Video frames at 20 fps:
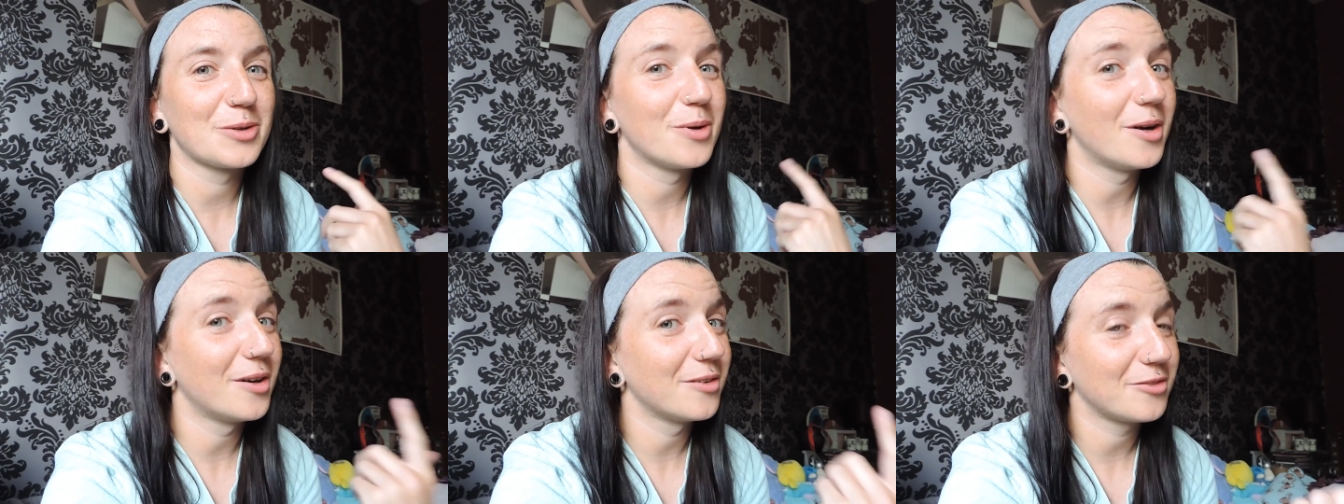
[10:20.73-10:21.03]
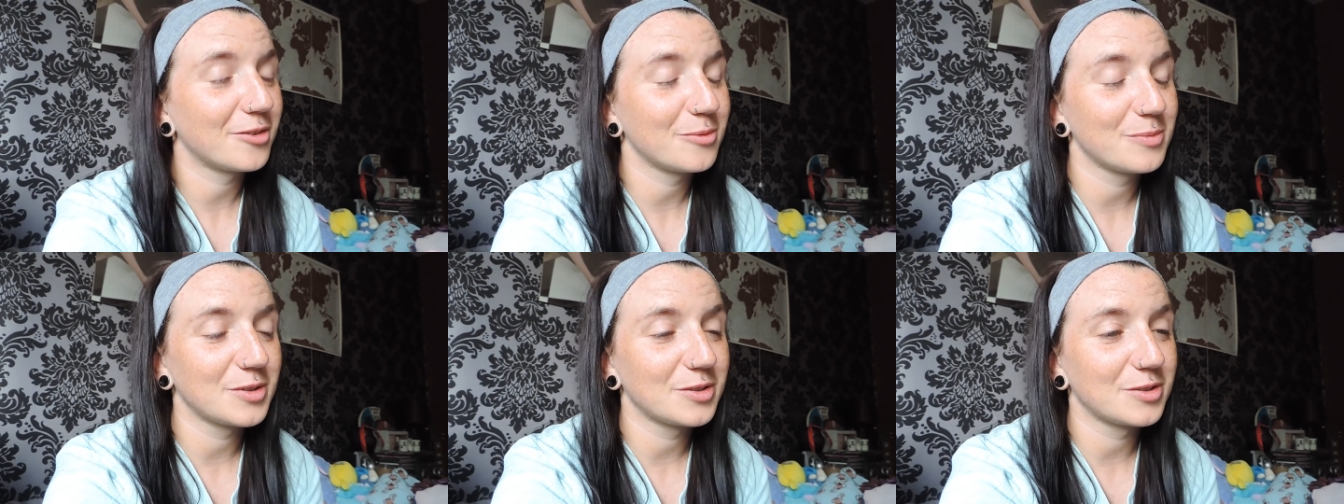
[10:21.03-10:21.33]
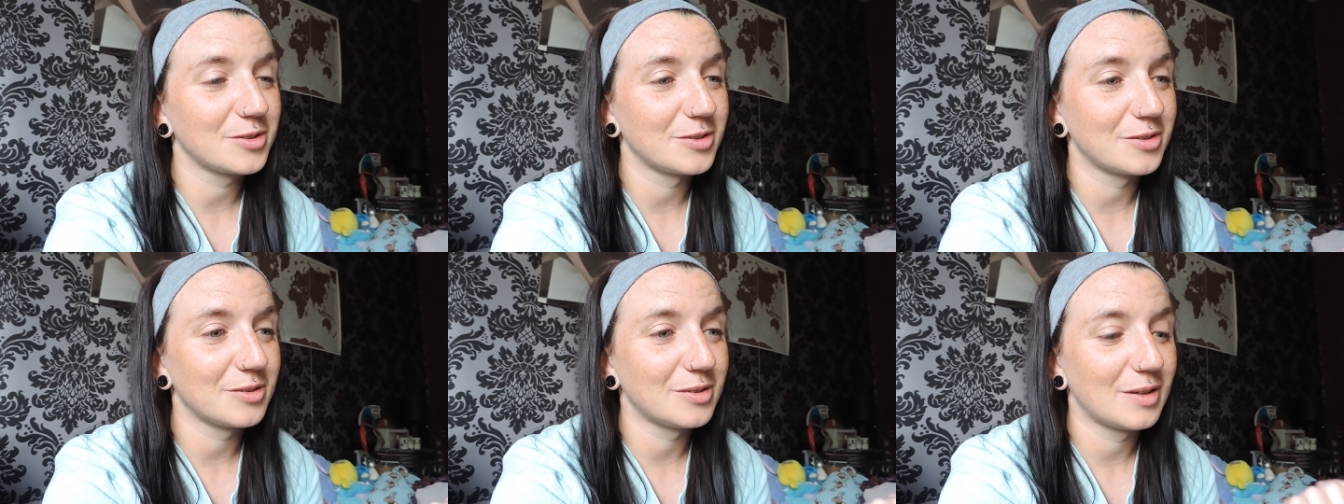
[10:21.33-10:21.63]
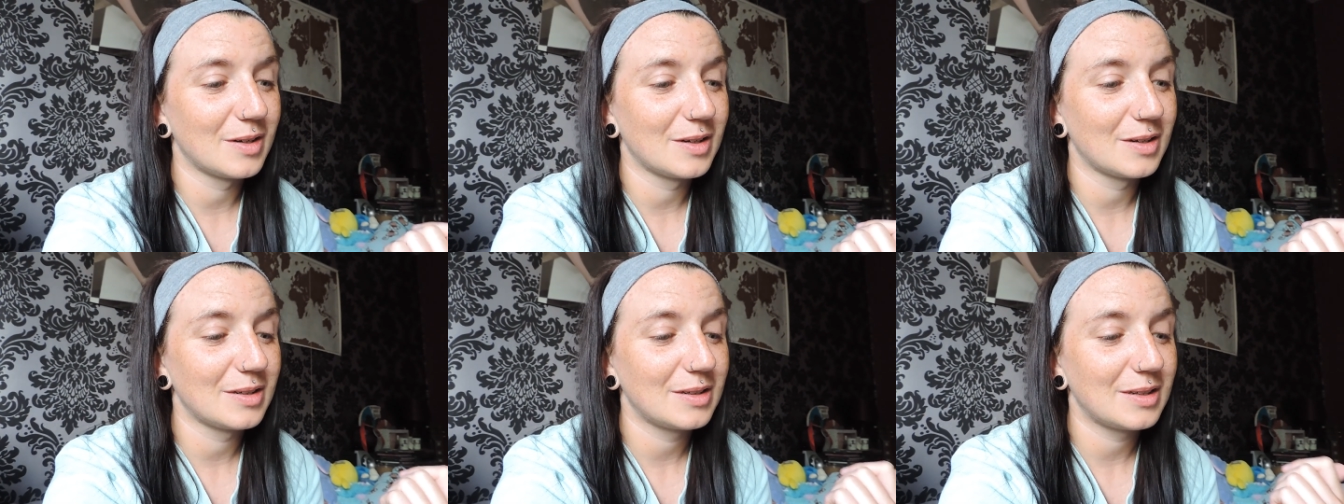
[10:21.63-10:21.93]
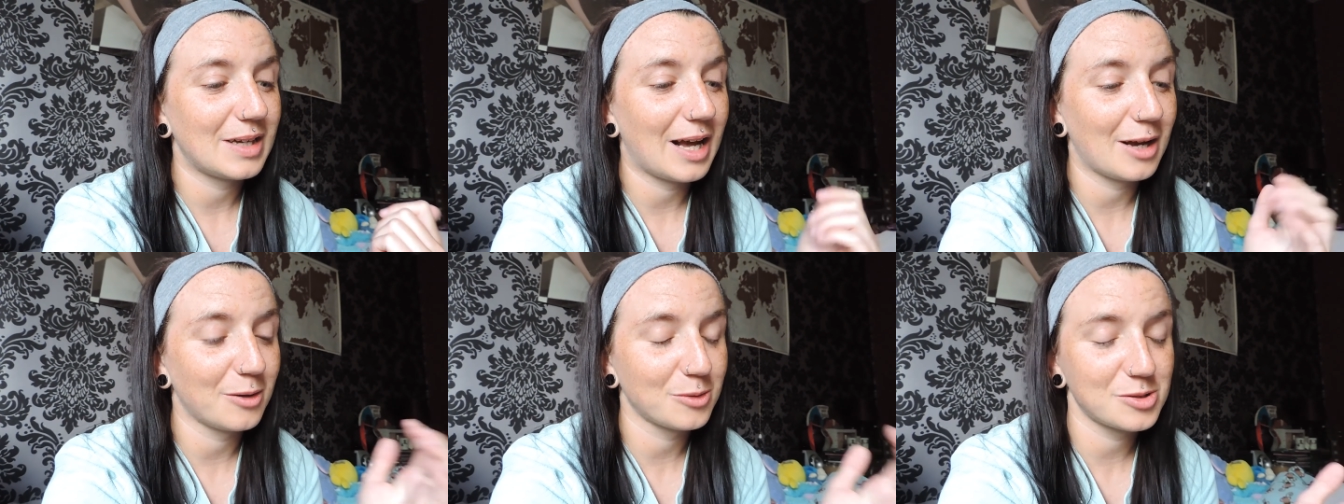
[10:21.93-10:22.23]
who aren't from your
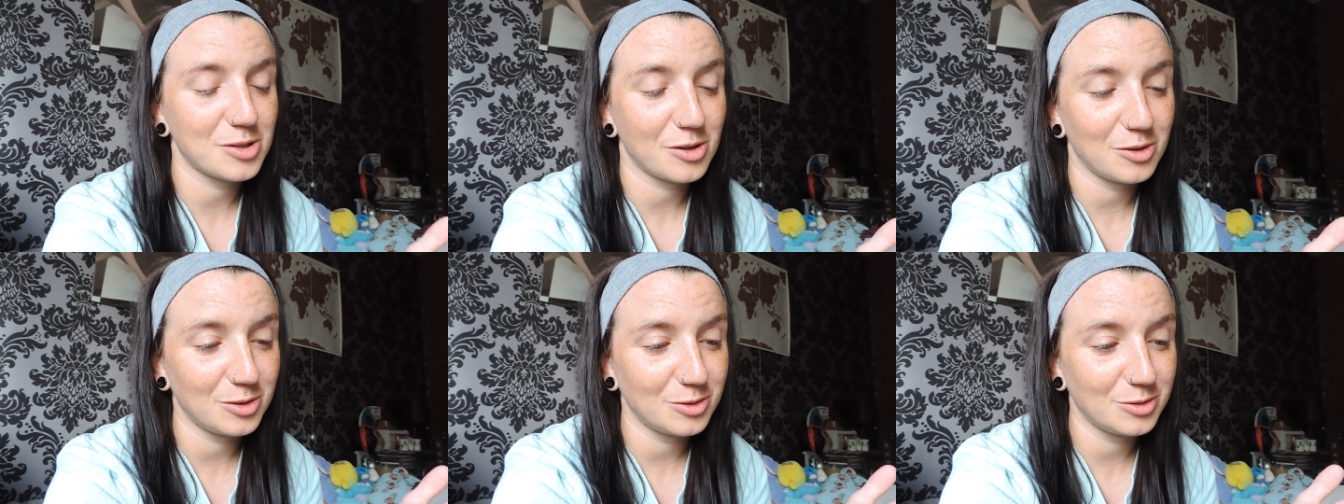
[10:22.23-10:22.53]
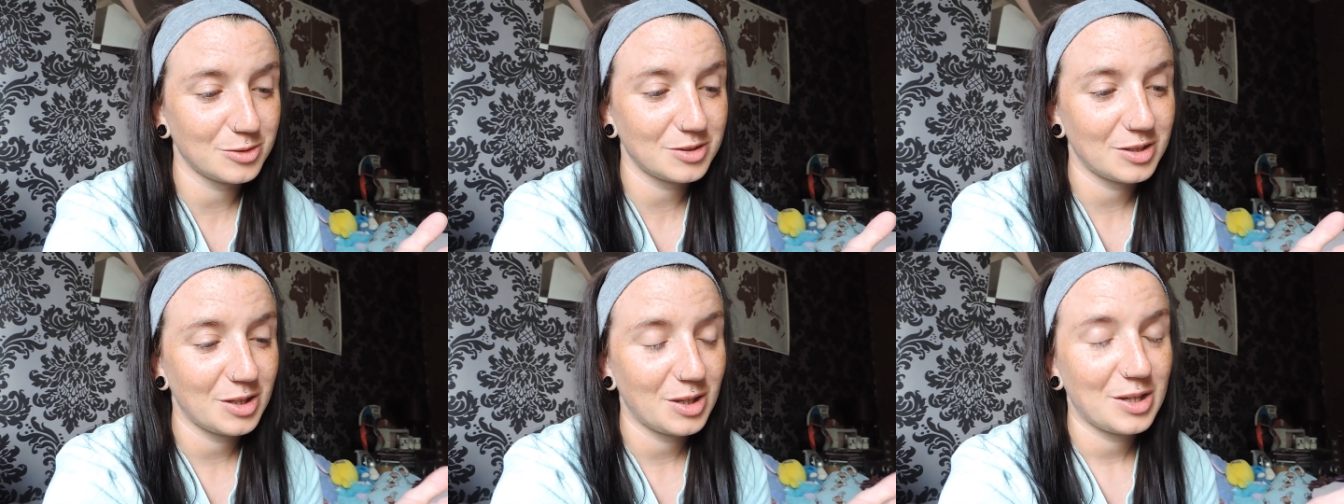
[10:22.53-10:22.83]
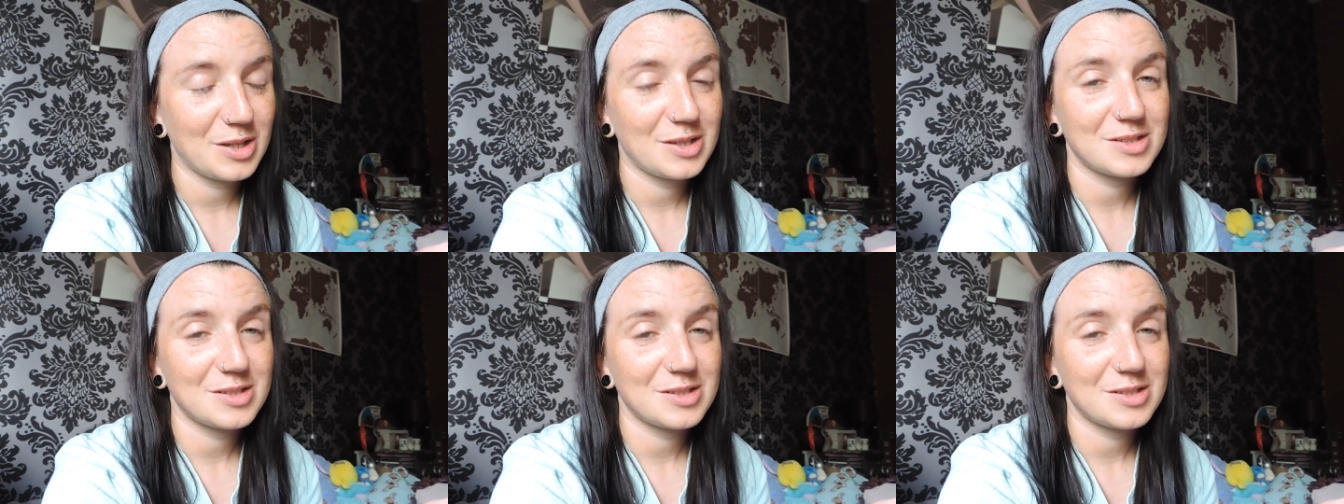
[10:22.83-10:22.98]
household,